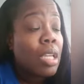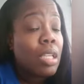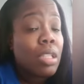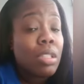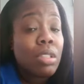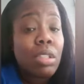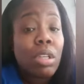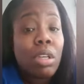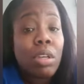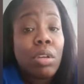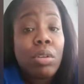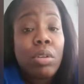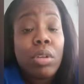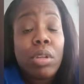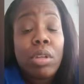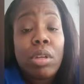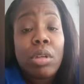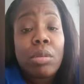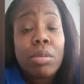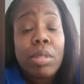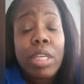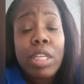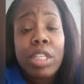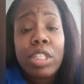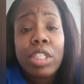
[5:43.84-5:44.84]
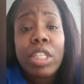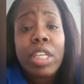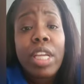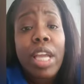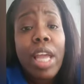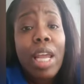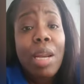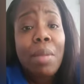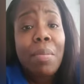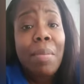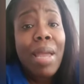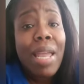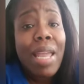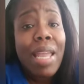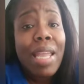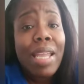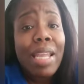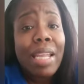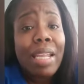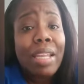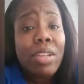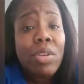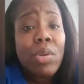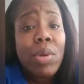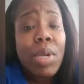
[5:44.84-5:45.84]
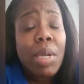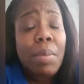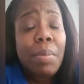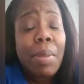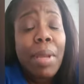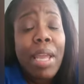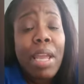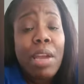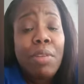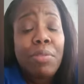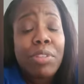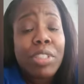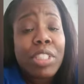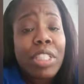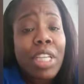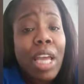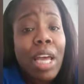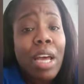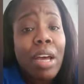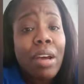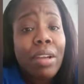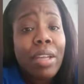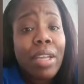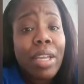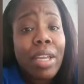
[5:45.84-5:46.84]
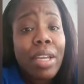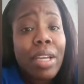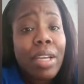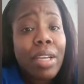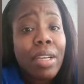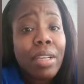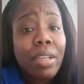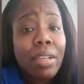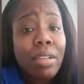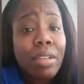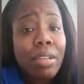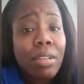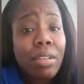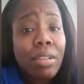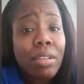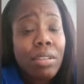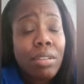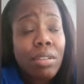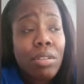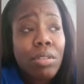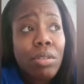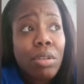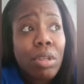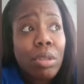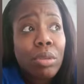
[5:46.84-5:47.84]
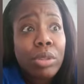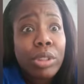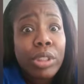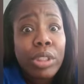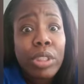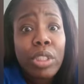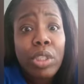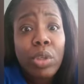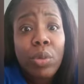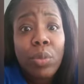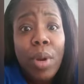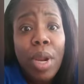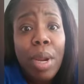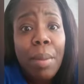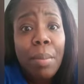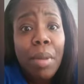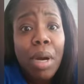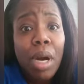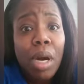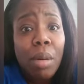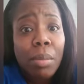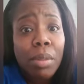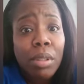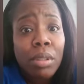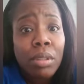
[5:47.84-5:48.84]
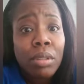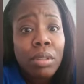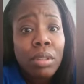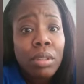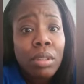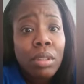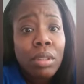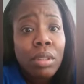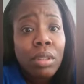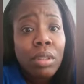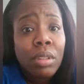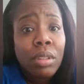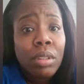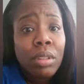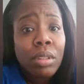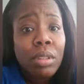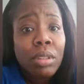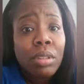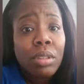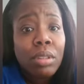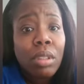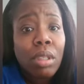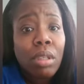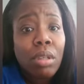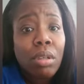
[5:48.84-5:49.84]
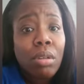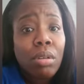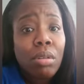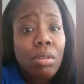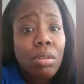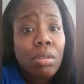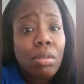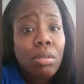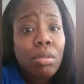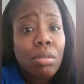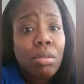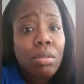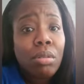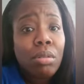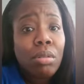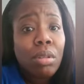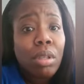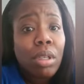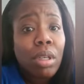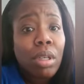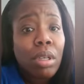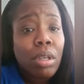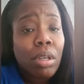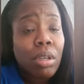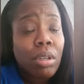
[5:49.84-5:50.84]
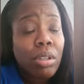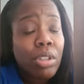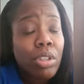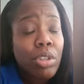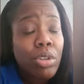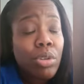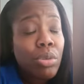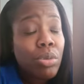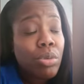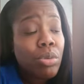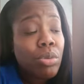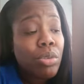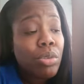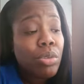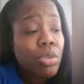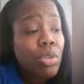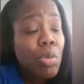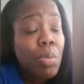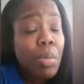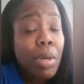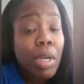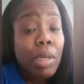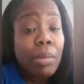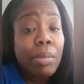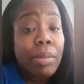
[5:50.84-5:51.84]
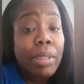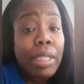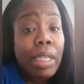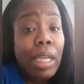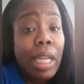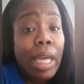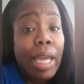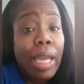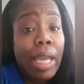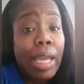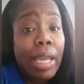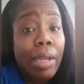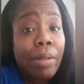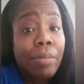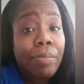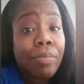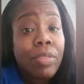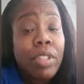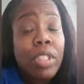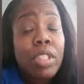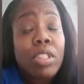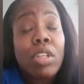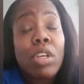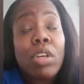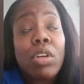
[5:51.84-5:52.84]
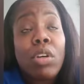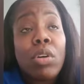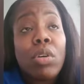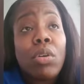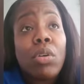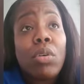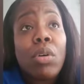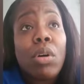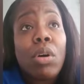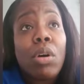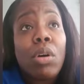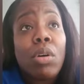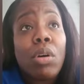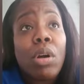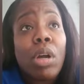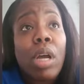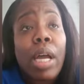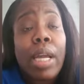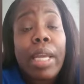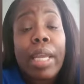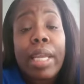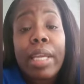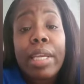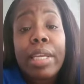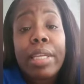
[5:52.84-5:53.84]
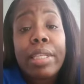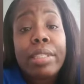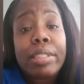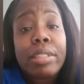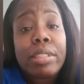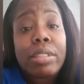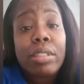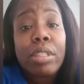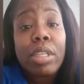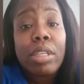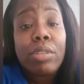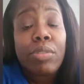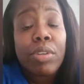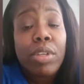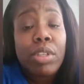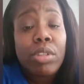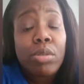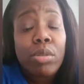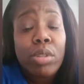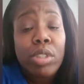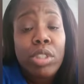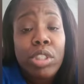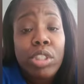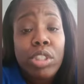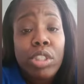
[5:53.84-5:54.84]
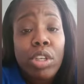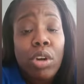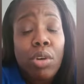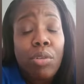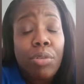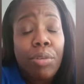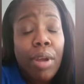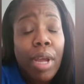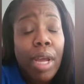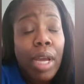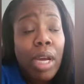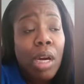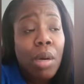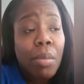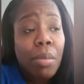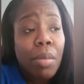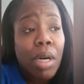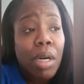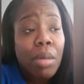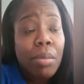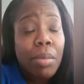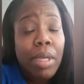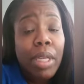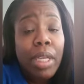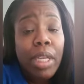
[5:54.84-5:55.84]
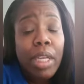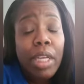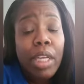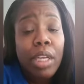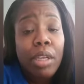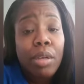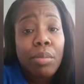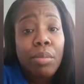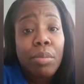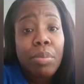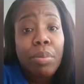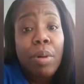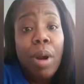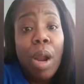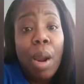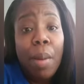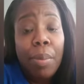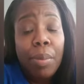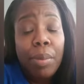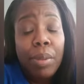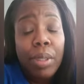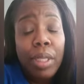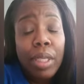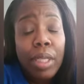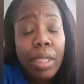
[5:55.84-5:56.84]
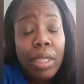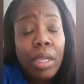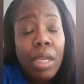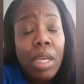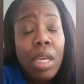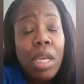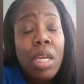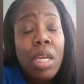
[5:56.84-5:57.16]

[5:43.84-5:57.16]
So, you know what I'm saying? She got it made. You ain't paying for childcare. You know, she the grandmama. So, girl, you better be glad. So, I guess eventually she gonna find her mama and properly